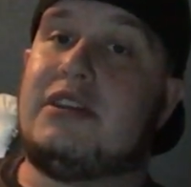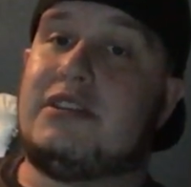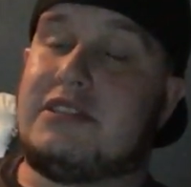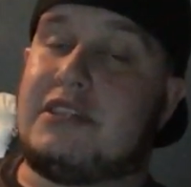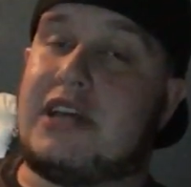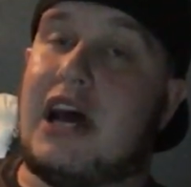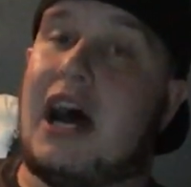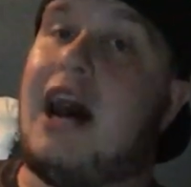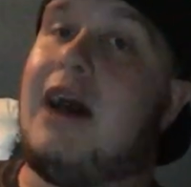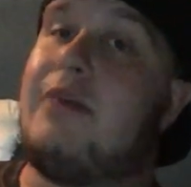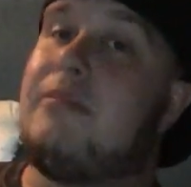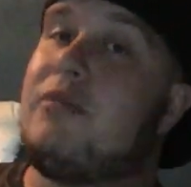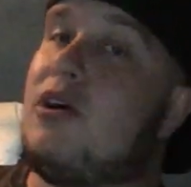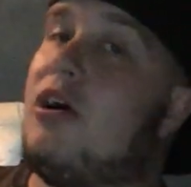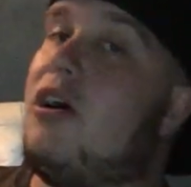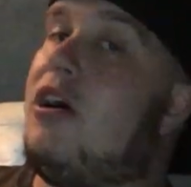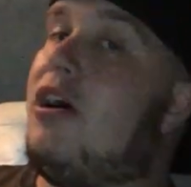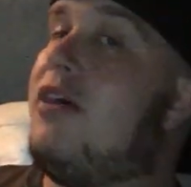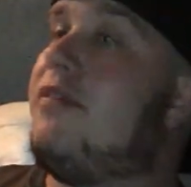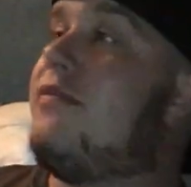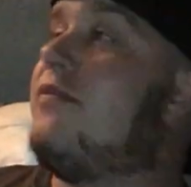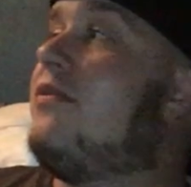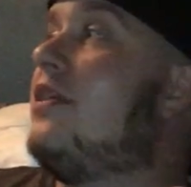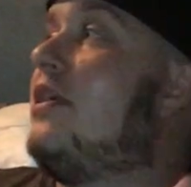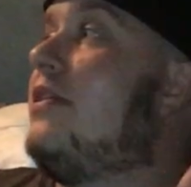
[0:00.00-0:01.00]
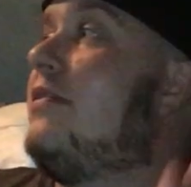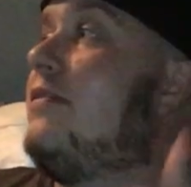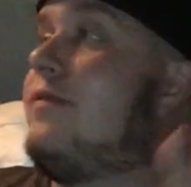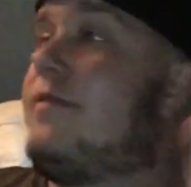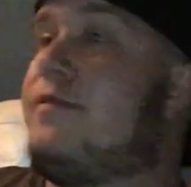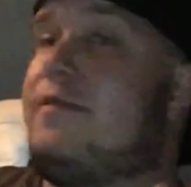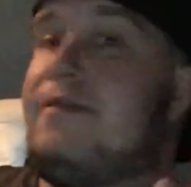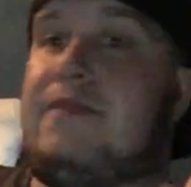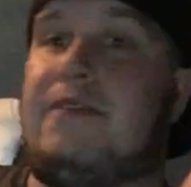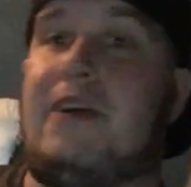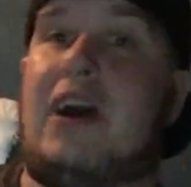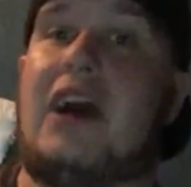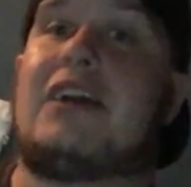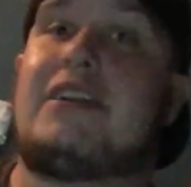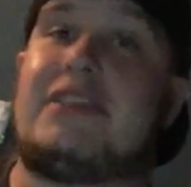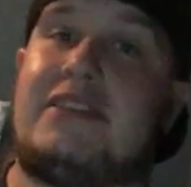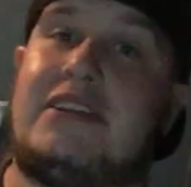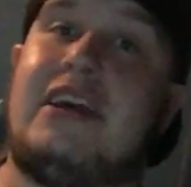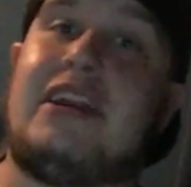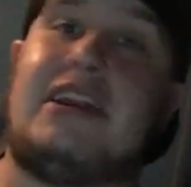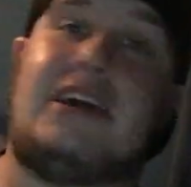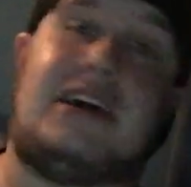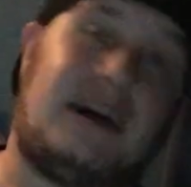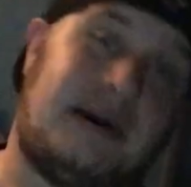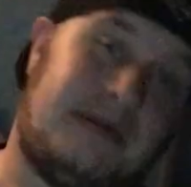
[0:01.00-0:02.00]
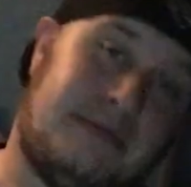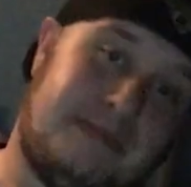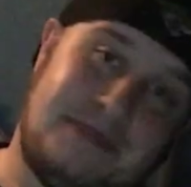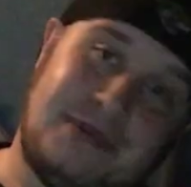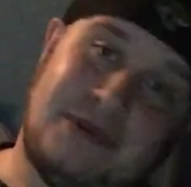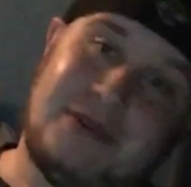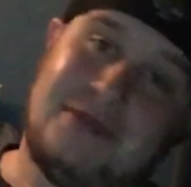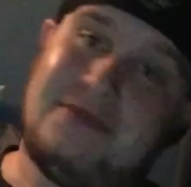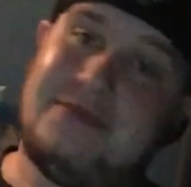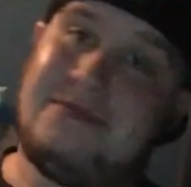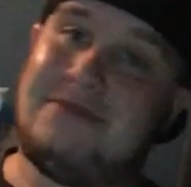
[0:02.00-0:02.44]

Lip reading: Tom Coughlin fucked it up.